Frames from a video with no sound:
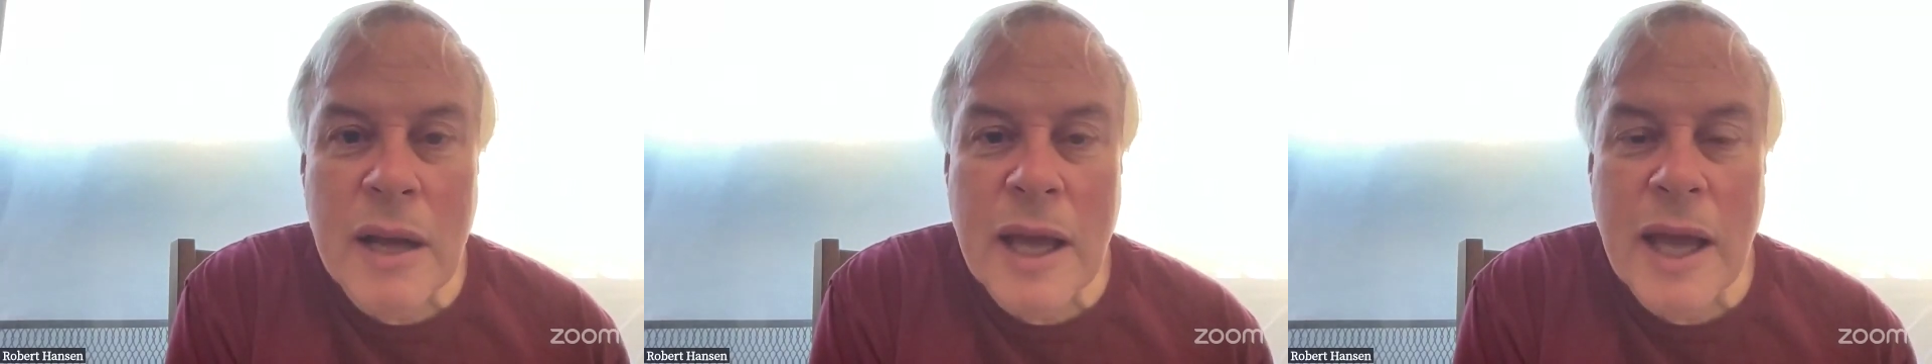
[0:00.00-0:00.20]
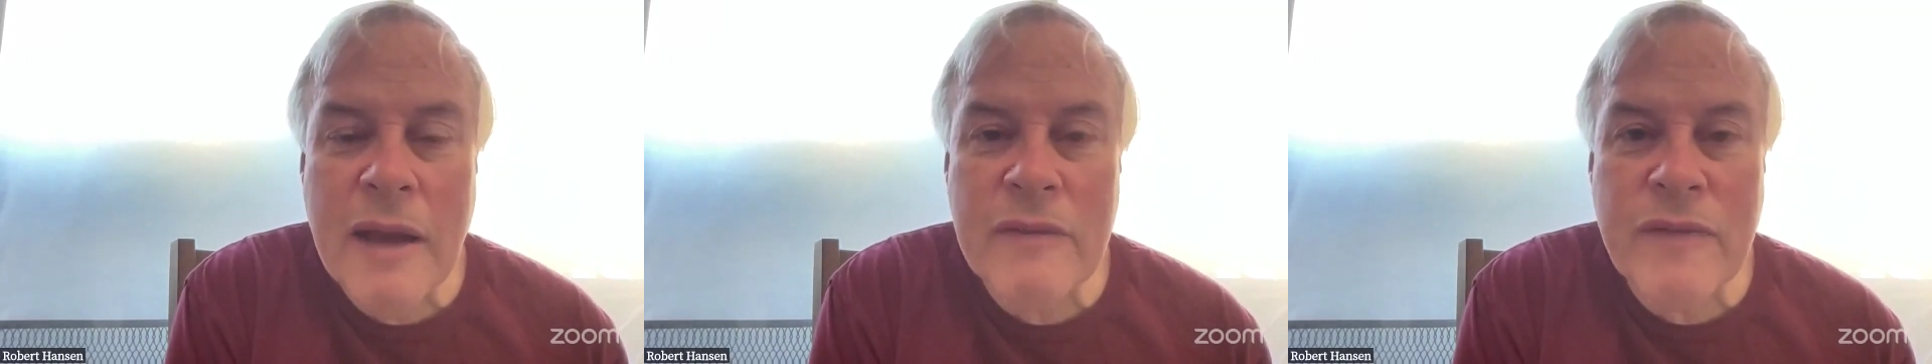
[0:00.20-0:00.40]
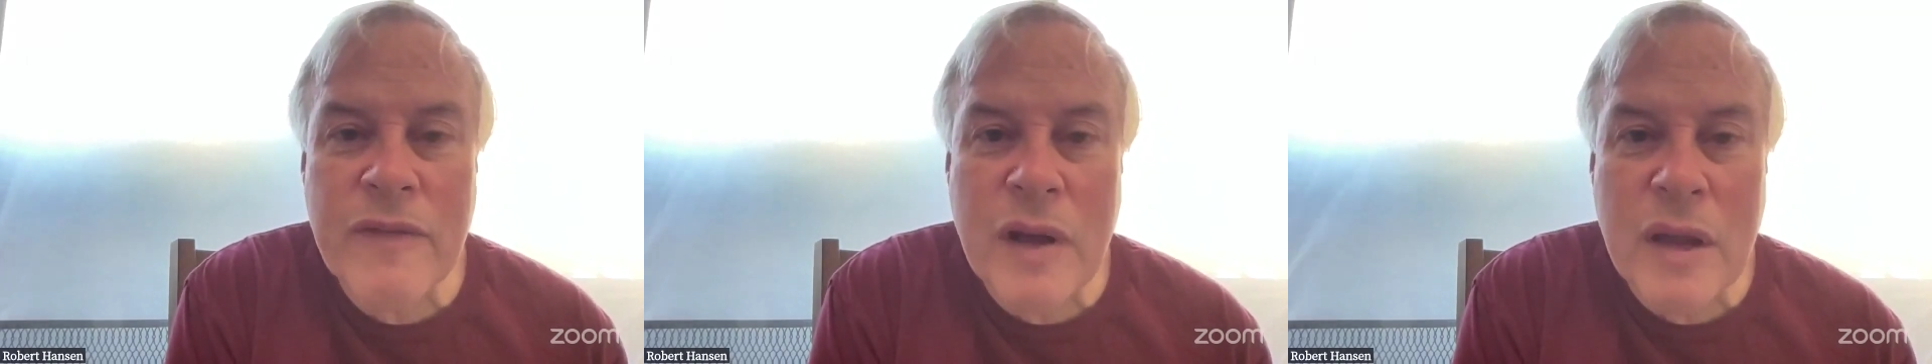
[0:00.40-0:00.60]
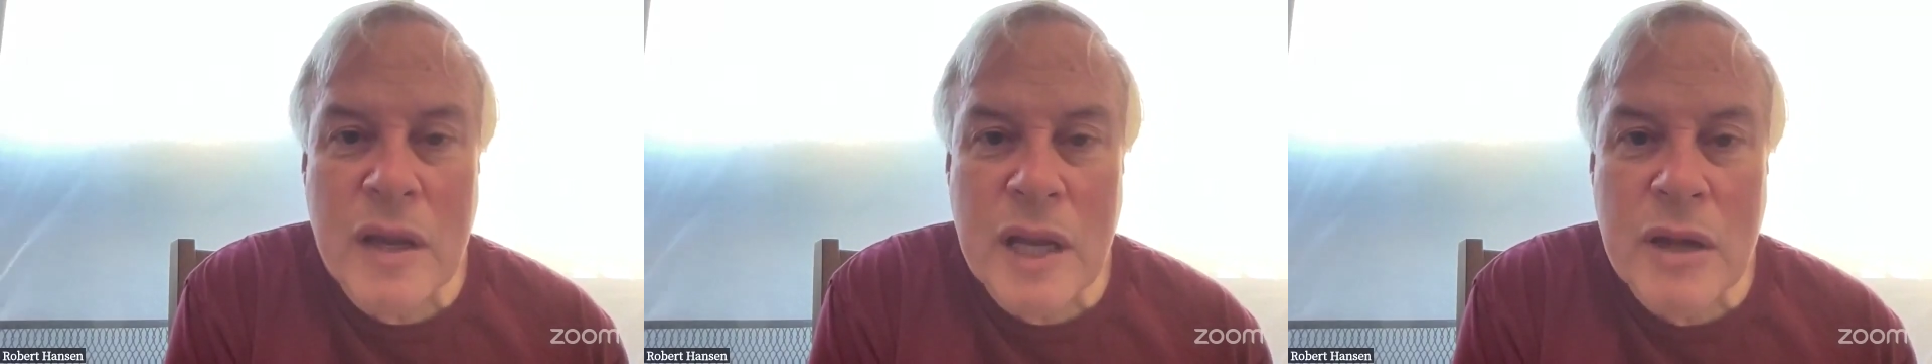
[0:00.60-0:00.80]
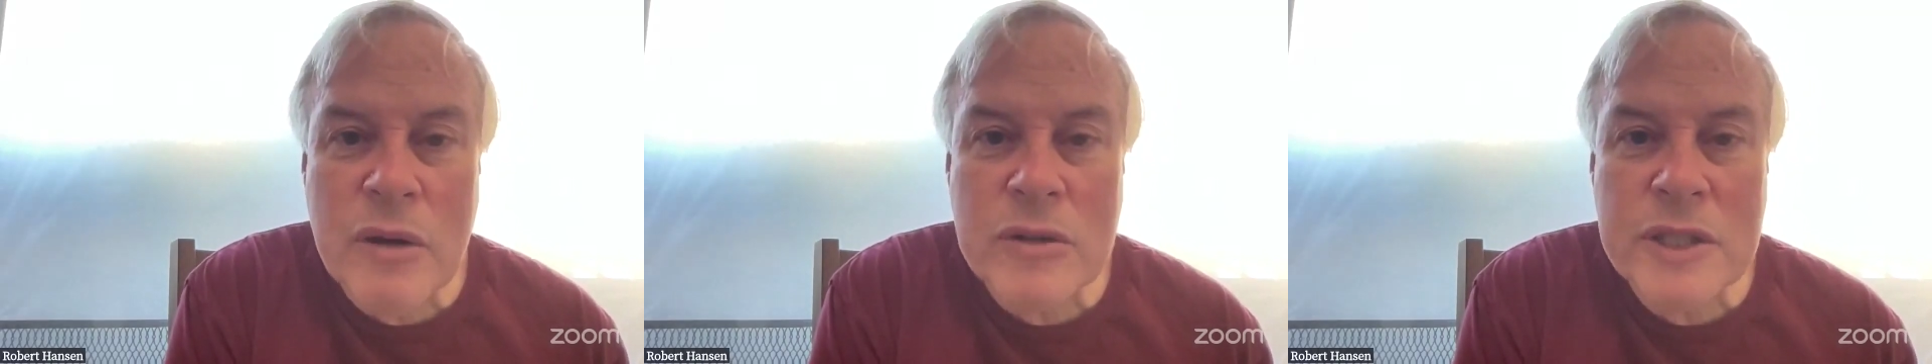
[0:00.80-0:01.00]
have a
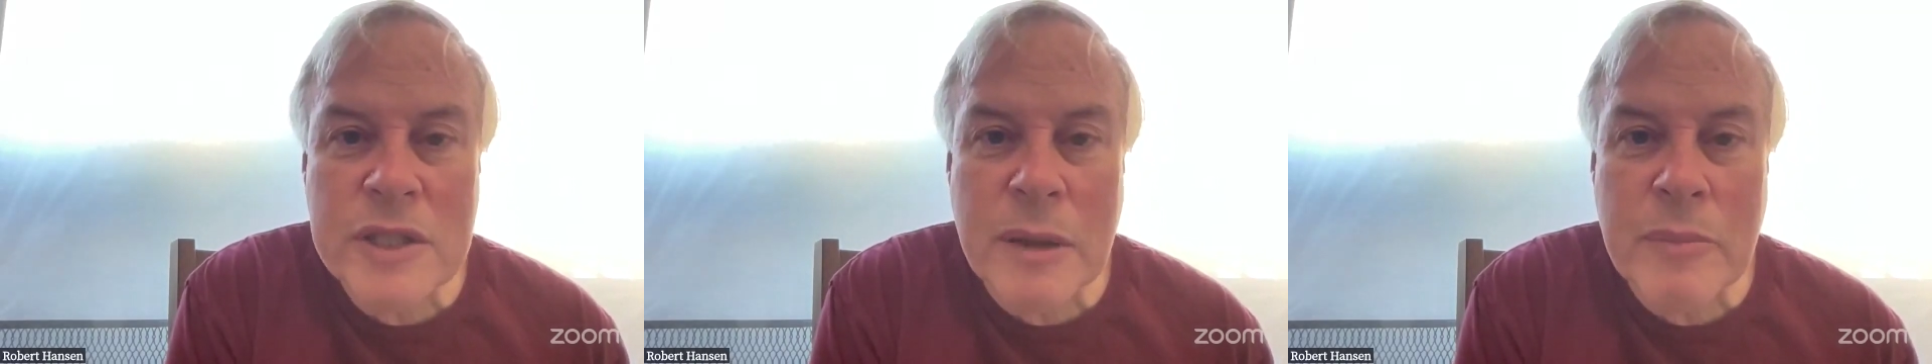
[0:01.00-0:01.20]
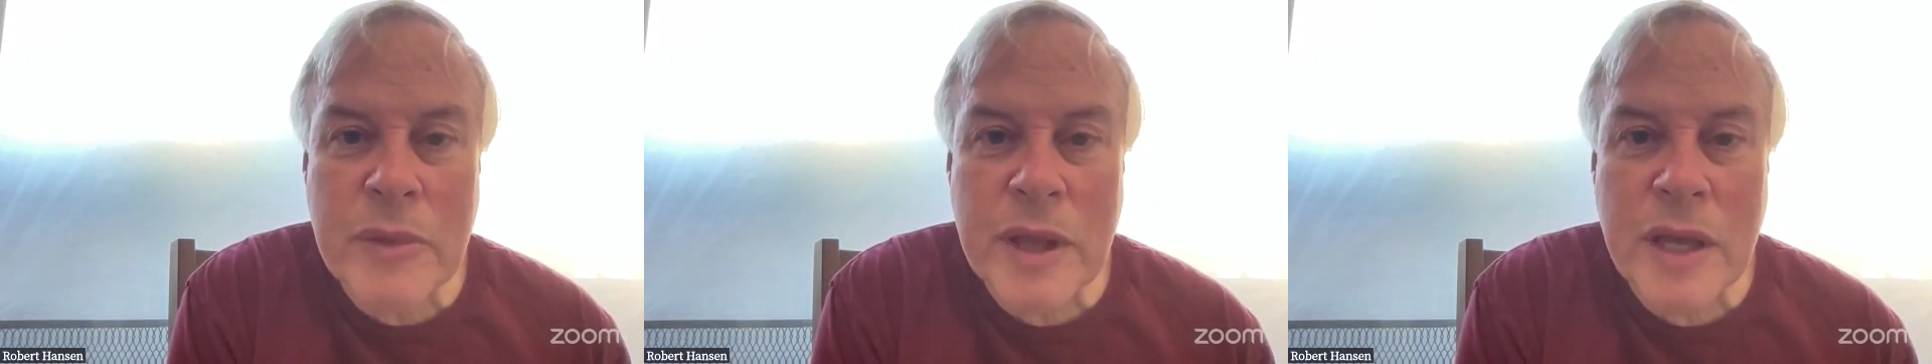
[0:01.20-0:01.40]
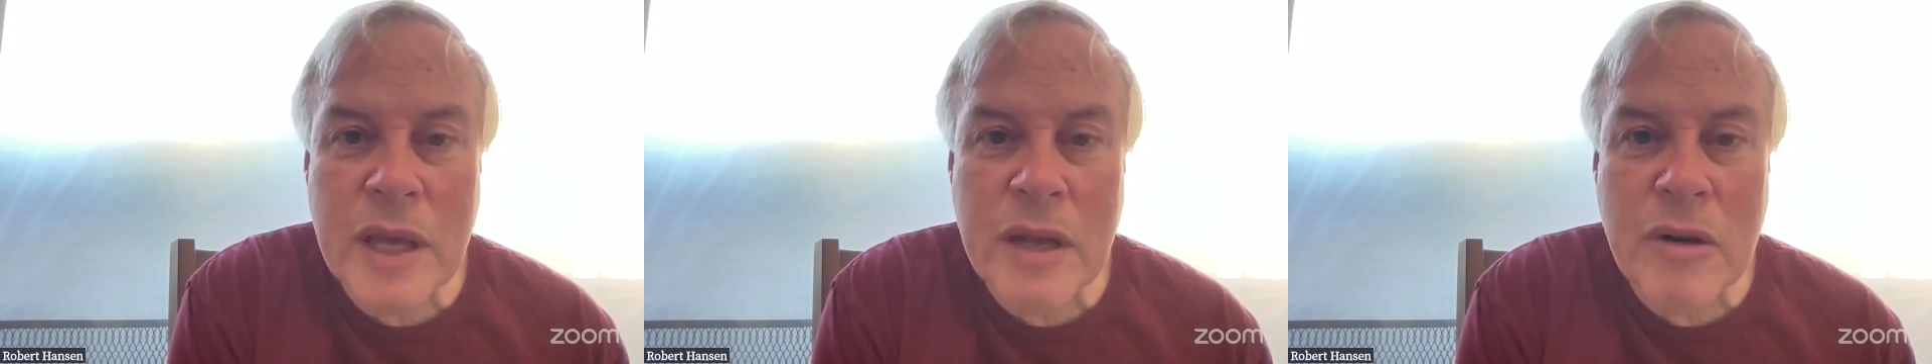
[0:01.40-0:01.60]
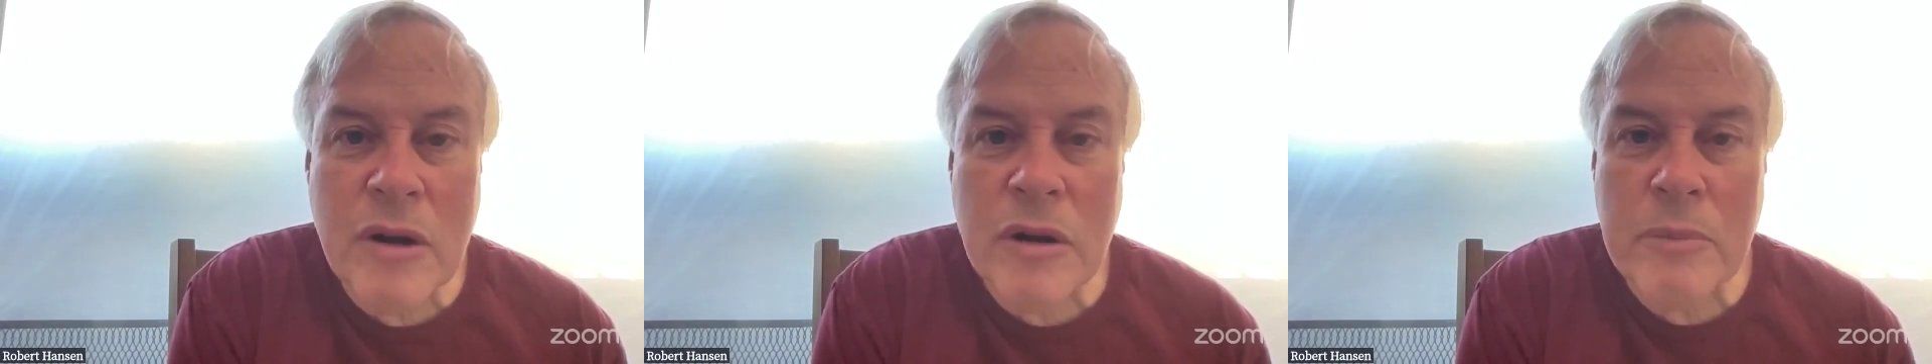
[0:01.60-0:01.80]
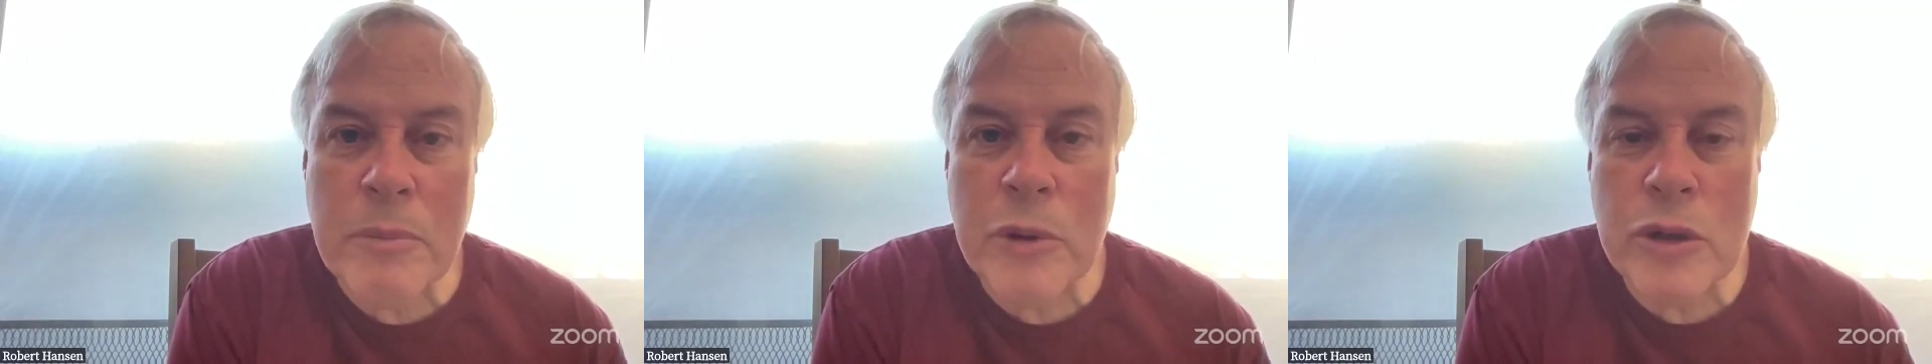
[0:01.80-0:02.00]
little something in
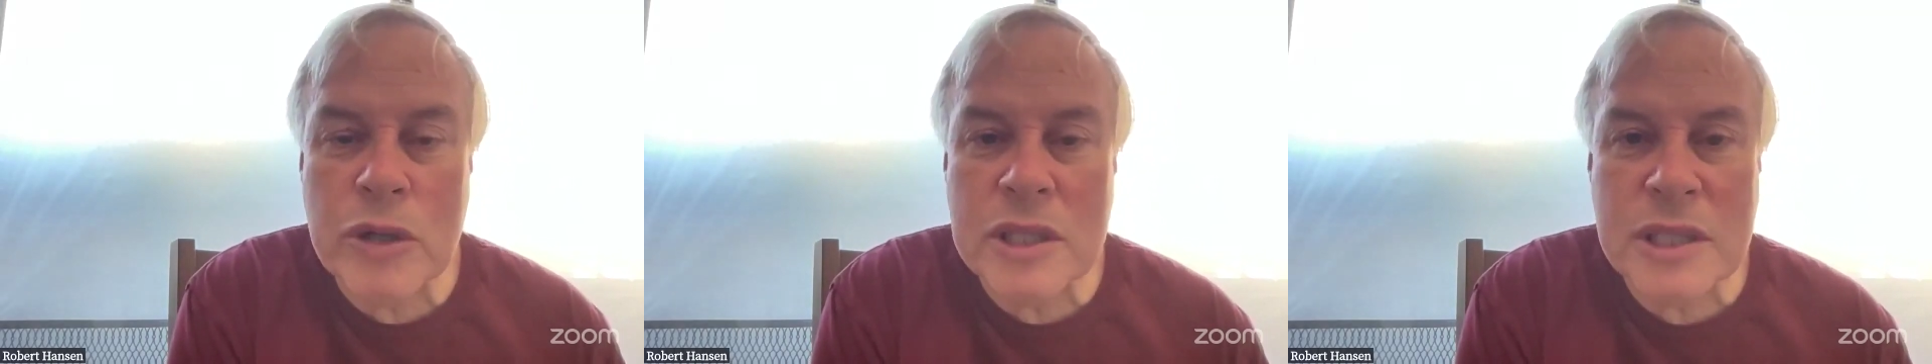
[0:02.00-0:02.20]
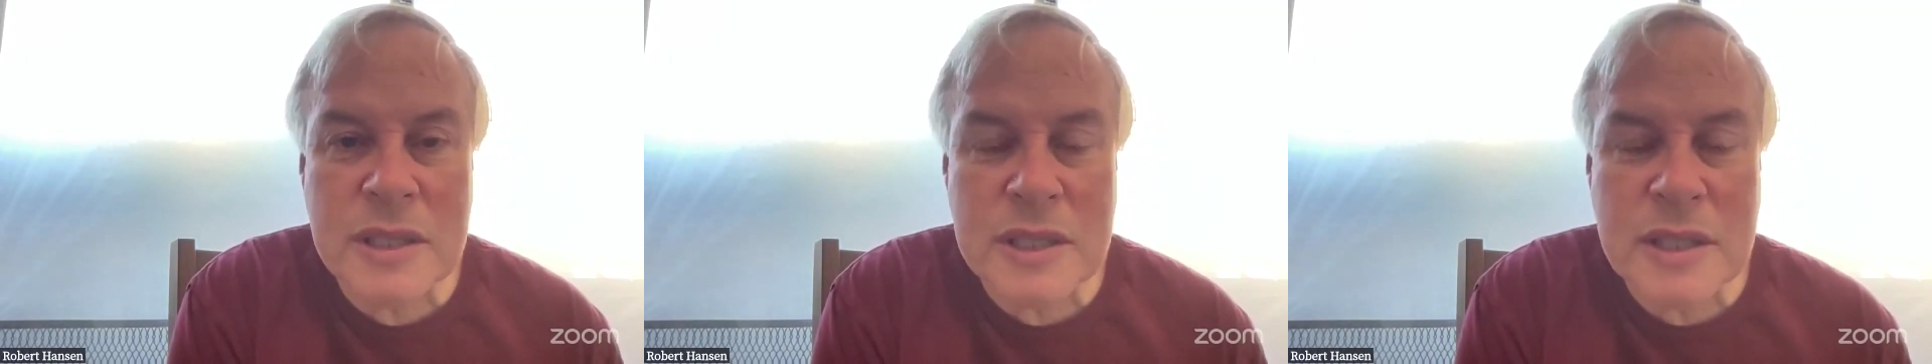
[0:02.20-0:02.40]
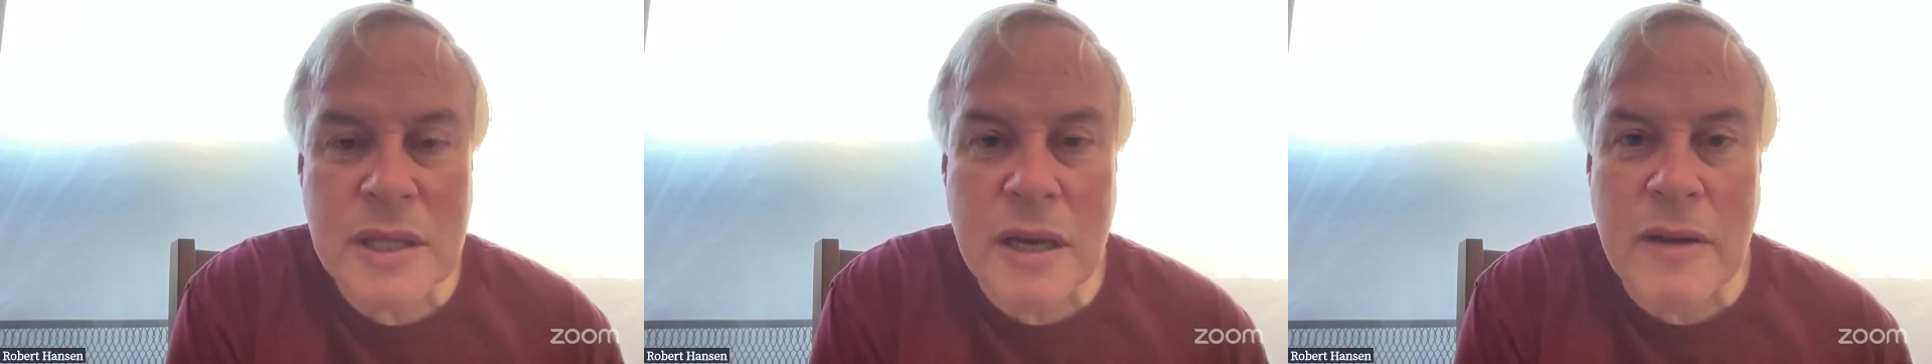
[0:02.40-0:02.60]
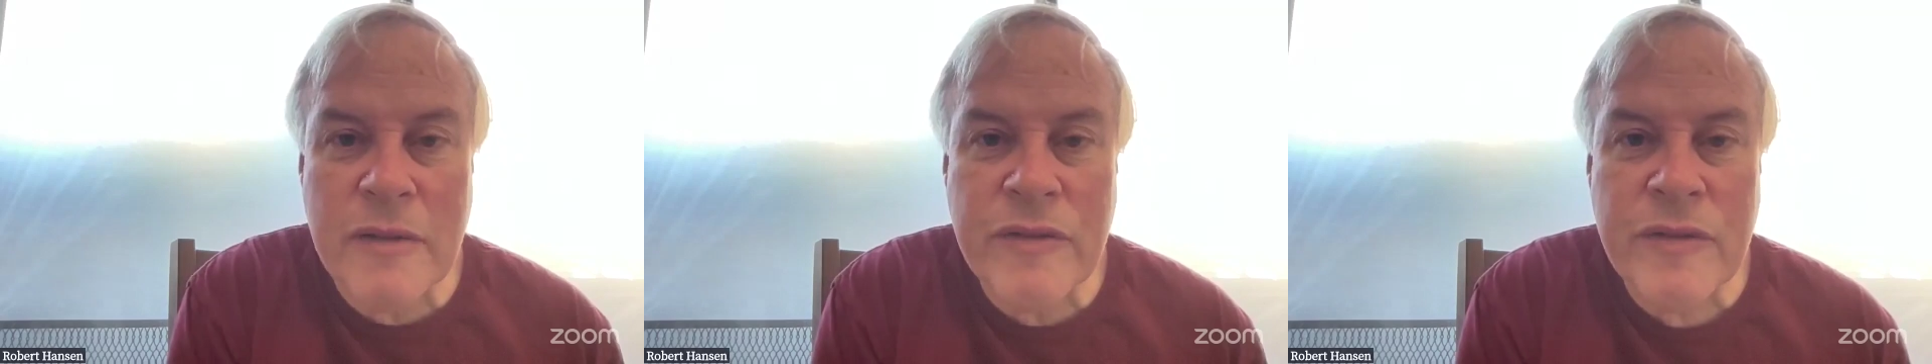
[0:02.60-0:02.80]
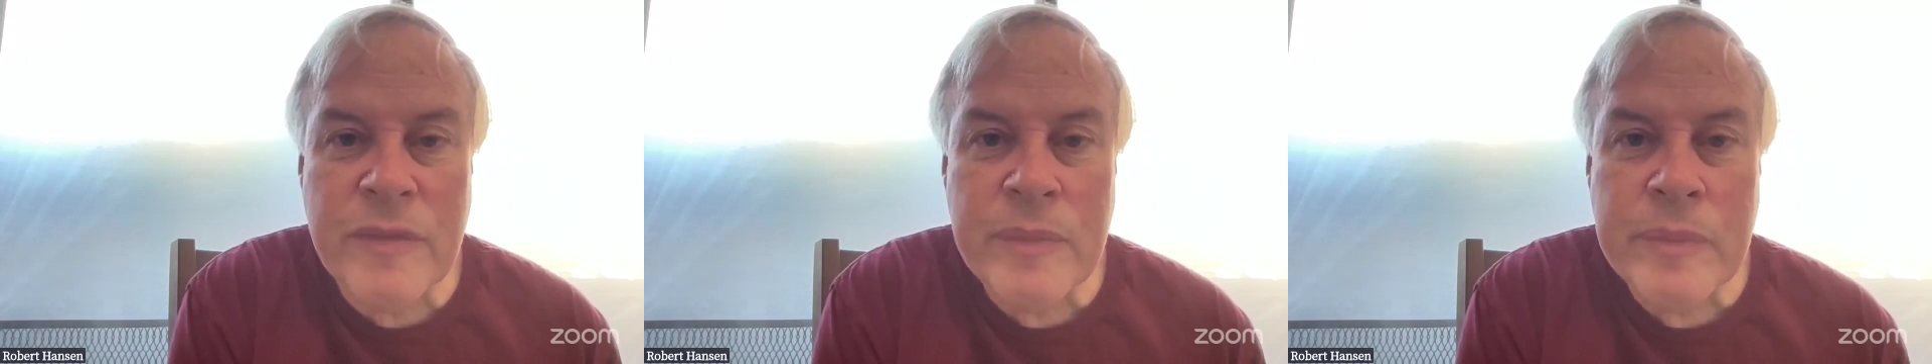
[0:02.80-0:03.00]
our books and stuff